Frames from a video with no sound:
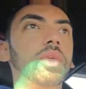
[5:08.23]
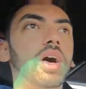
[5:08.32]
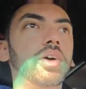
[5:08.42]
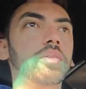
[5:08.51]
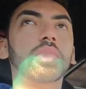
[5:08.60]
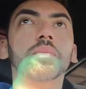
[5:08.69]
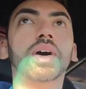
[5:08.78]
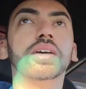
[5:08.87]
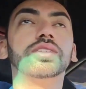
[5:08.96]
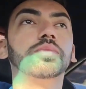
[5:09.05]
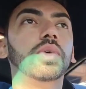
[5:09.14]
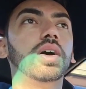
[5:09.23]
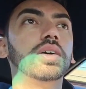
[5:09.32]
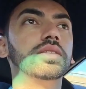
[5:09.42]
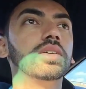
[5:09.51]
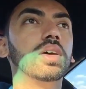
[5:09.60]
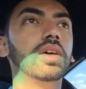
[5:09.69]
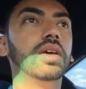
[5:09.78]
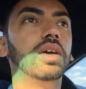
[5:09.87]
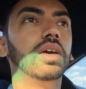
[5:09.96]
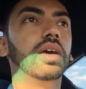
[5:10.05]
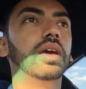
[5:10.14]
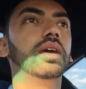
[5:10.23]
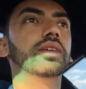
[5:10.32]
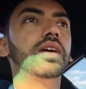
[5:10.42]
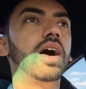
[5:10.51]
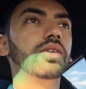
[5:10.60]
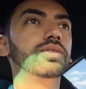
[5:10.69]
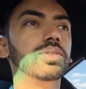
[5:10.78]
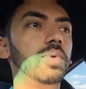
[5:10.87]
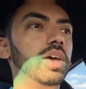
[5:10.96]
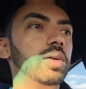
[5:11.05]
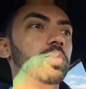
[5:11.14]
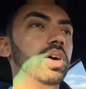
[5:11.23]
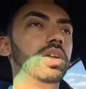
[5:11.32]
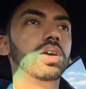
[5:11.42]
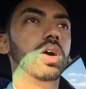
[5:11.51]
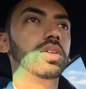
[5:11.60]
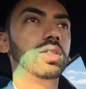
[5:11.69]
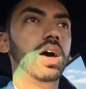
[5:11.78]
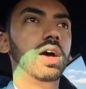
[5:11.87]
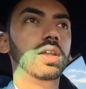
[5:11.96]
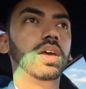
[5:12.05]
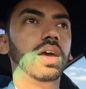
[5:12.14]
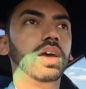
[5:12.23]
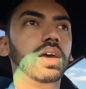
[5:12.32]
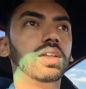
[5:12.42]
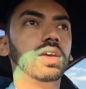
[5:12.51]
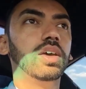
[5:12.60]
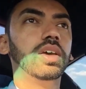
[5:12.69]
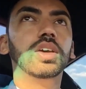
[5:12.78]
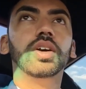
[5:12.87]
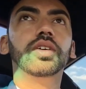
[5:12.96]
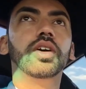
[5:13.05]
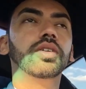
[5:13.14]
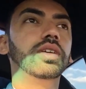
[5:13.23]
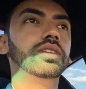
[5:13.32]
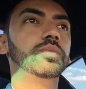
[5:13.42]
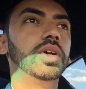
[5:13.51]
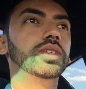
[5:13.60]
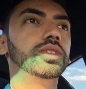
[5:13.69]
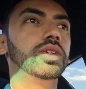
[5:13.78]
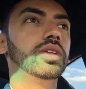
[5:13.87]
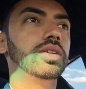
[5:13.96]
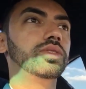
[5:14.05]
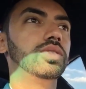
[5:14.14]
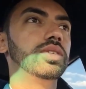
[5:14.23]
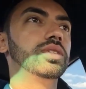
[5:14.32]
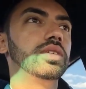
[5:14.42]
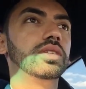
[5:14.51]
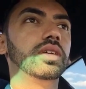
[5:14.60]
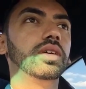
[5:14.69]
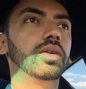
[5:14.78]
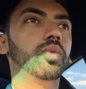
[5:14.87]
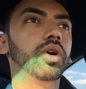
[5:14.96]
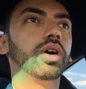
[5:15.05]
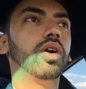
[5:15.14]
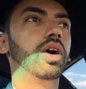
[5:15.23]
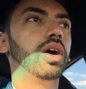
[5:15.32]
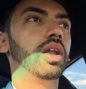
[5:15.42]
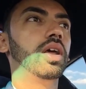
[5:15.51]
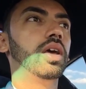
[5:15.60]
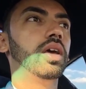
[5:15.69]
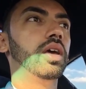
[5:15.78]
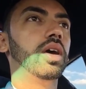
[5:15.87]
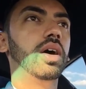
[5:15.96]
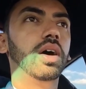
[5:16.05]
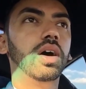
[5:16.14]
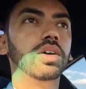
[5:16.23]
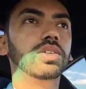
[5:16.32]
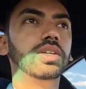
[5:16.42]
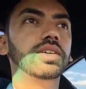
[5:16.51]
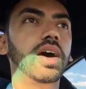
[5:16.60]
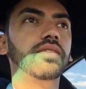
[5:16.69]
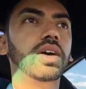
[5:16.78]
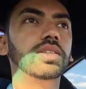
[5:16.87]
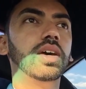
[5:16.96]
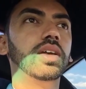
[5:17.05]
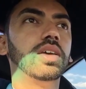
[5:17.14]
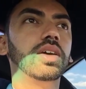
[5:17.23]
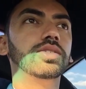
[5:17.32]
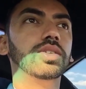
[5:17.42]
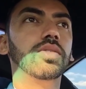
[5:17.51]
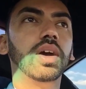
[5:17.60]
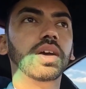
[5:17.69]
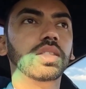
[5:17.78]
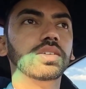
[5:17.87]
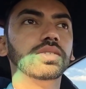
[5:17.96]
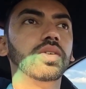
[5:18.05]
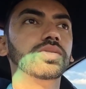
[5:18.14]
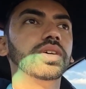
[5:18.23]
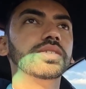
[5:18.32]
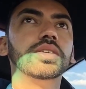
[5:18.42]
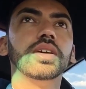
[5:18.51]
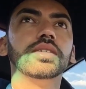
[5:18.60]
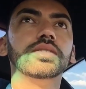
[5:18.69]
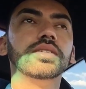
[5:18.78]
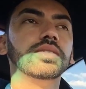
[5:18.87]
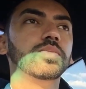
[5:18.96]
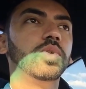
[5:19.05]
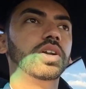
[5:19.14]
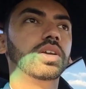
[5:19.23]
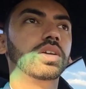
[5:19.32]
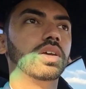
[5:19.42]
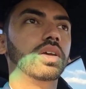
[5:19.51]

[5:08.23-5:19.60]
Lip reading: about in my masterminds is how to make money online. And you don't need to be a genius; you just need to work hard. You need to have that dedication, right? There's no such thing as easy money,